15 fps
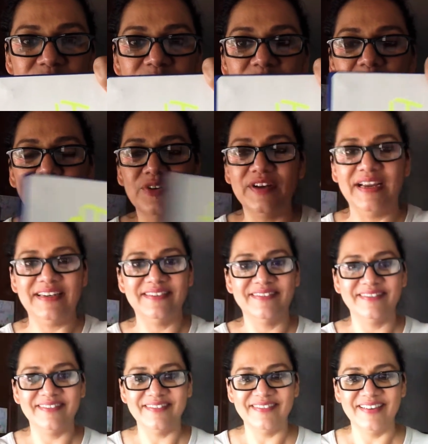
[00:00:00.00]
All right.
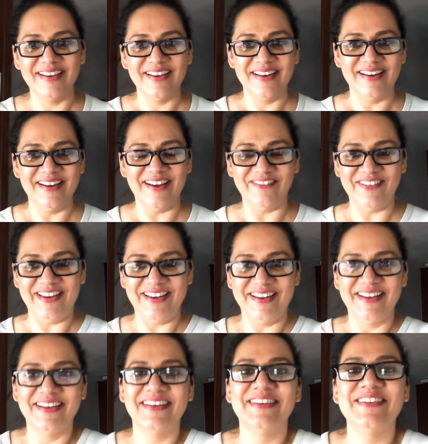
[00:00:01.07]
Lovely.
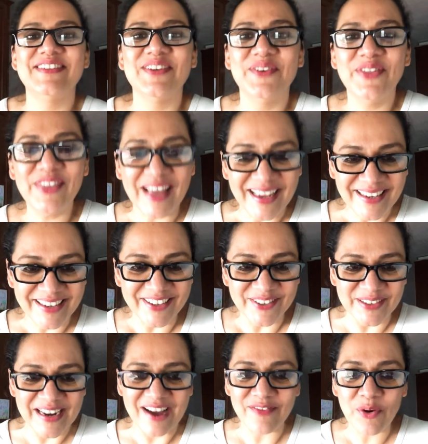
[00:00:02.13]
So thank you and
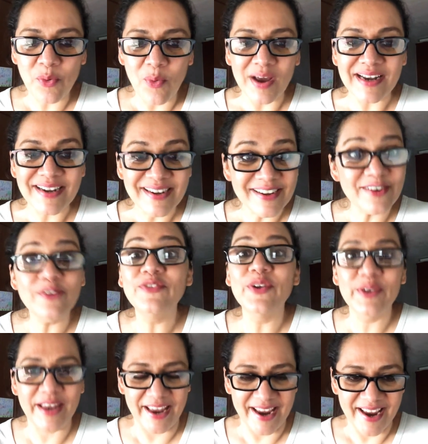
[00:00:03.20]
have a wonderful
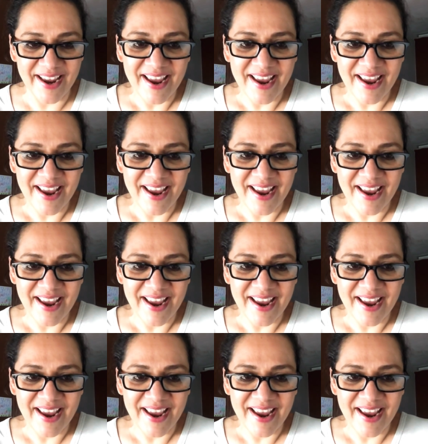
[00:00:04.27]
day.